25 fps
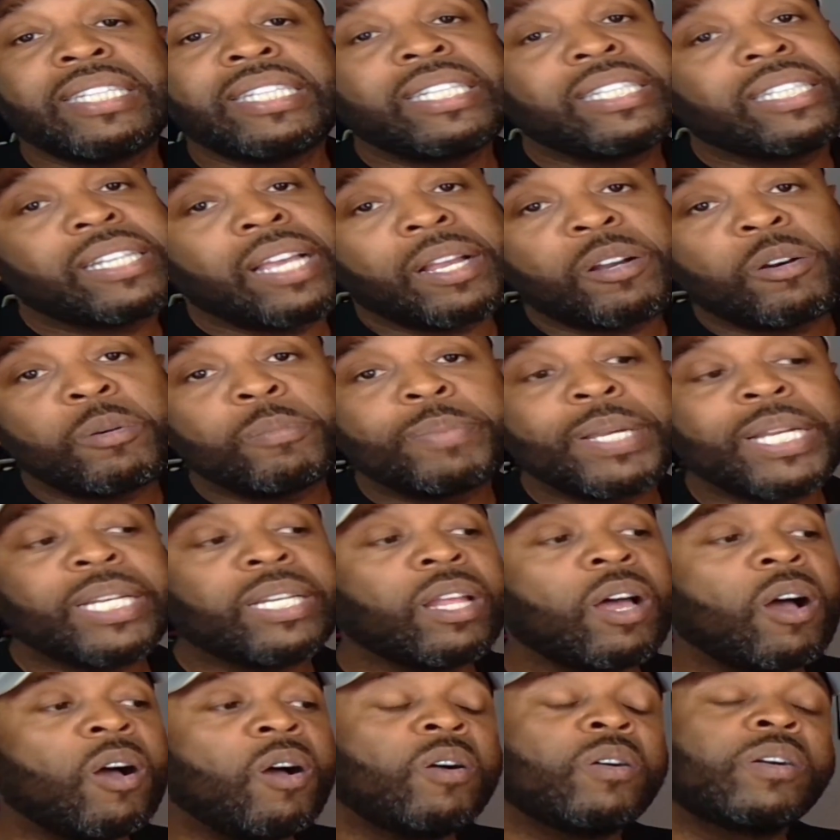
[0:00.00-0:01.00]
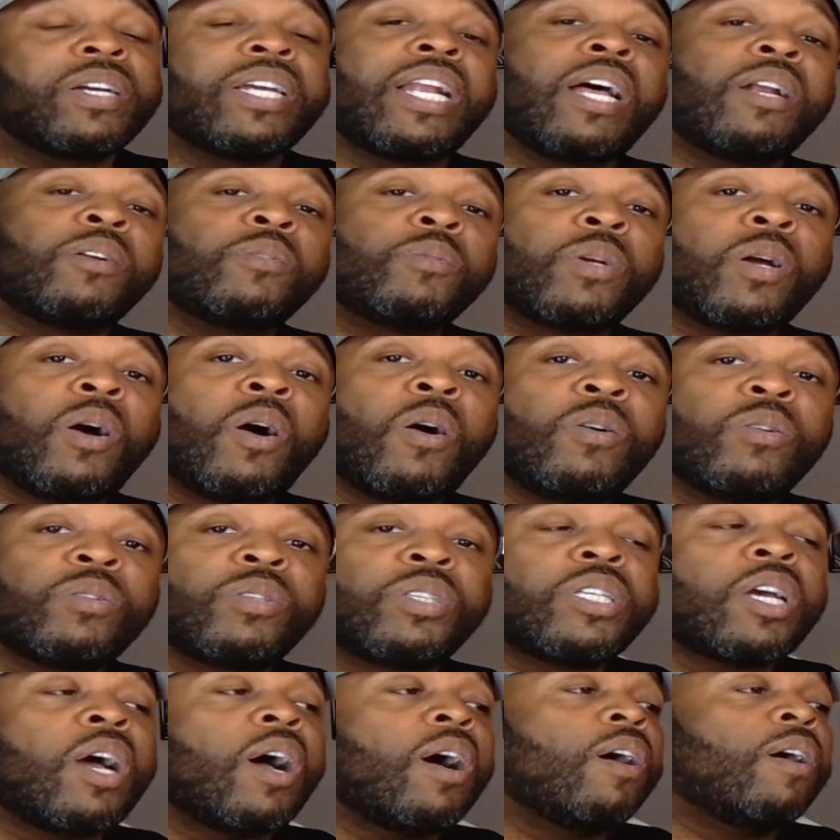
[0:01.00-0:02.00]
these ain't gonna be long and I don't wanna hold
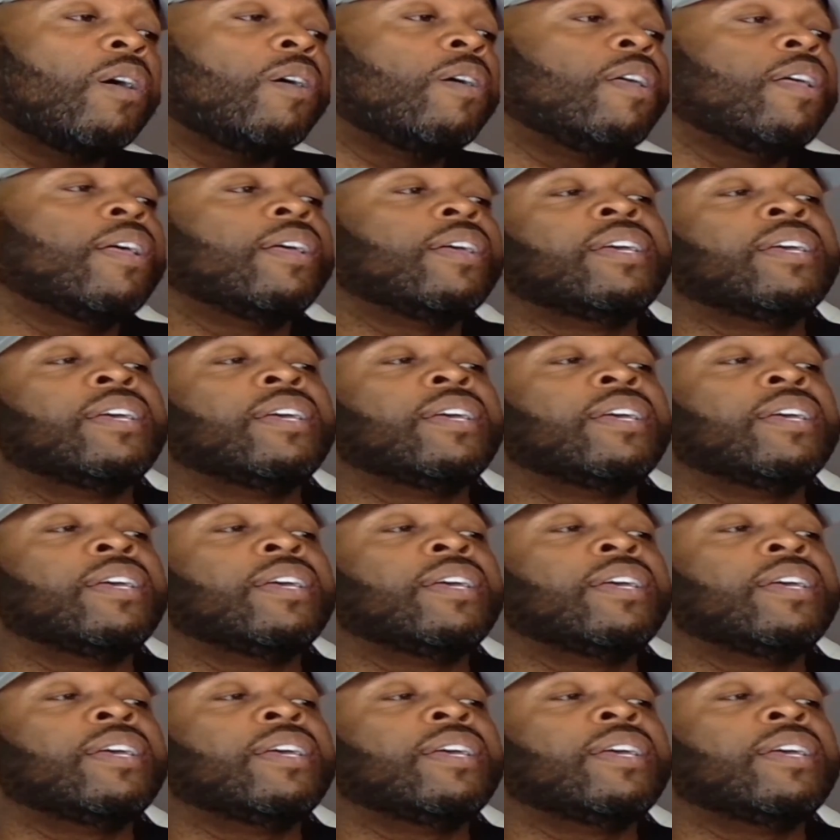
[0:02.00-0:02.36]
y'all.